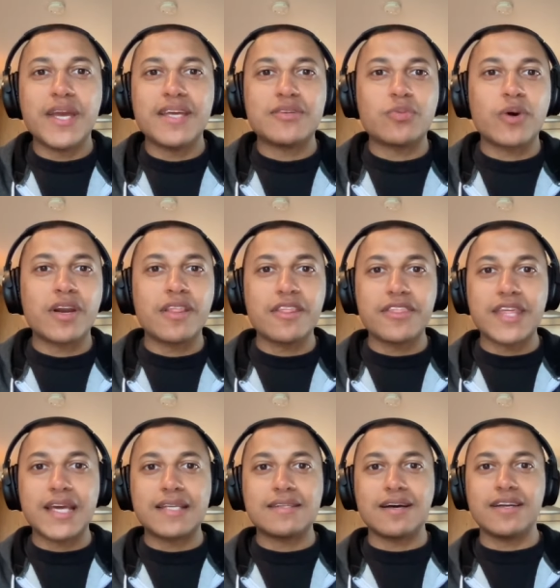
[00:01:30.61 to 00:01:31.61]
It's one of the
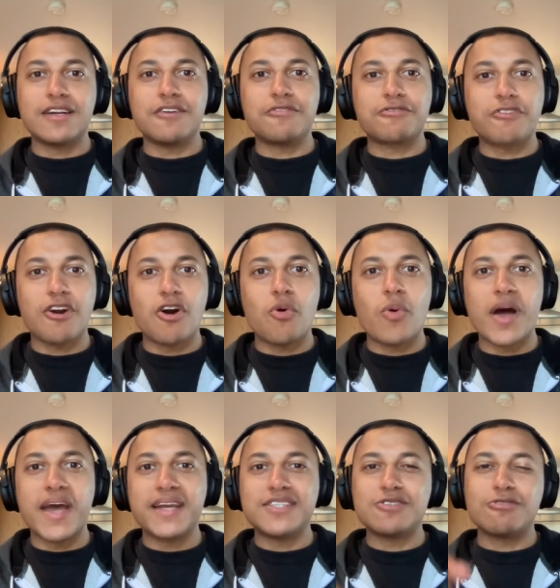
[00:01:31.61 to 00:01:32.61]
things I don't throw
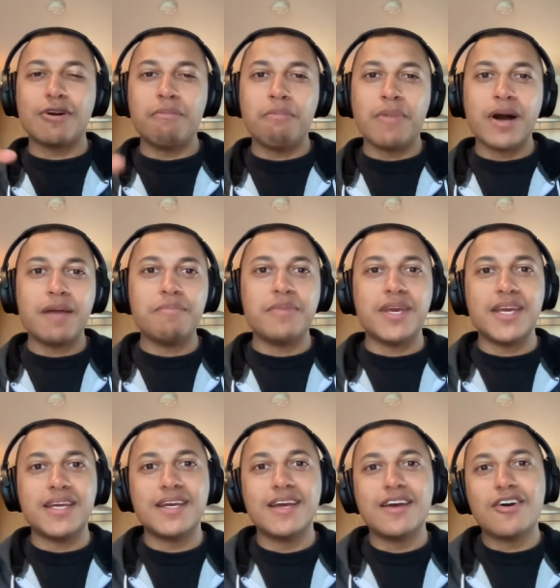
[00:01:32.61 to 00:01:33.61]
away to remind
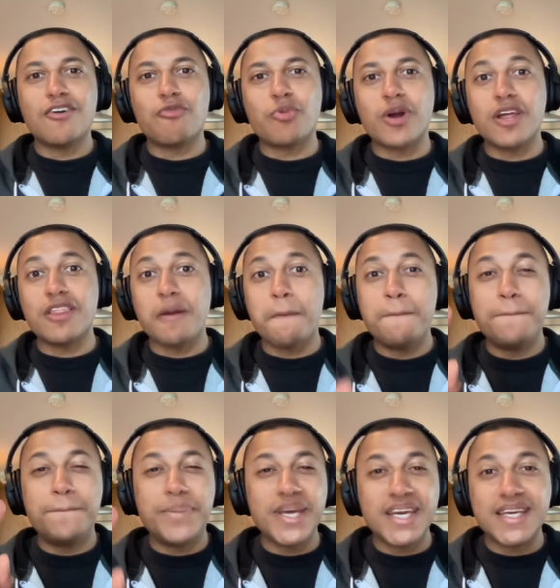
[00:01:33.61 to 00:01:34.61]
me of one of the
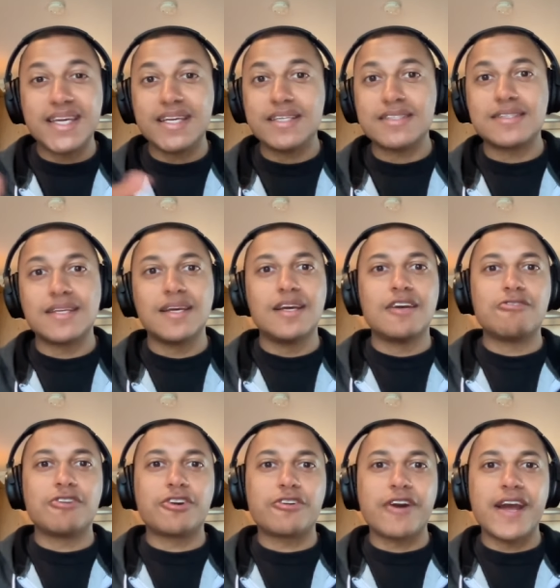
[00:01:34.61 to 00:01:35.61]
biggest
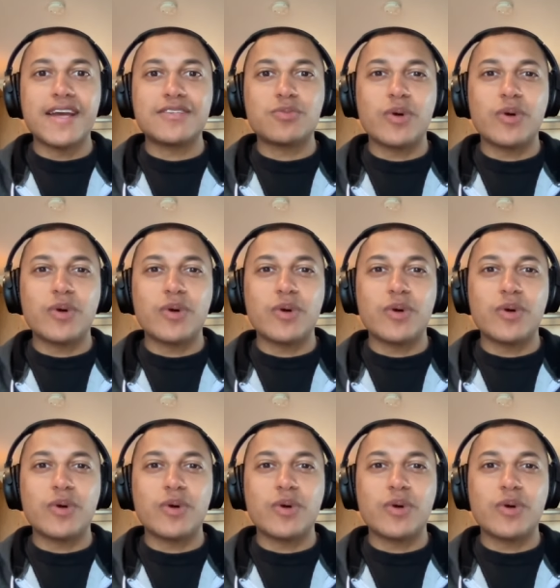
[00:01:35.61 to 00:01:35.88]
regrets,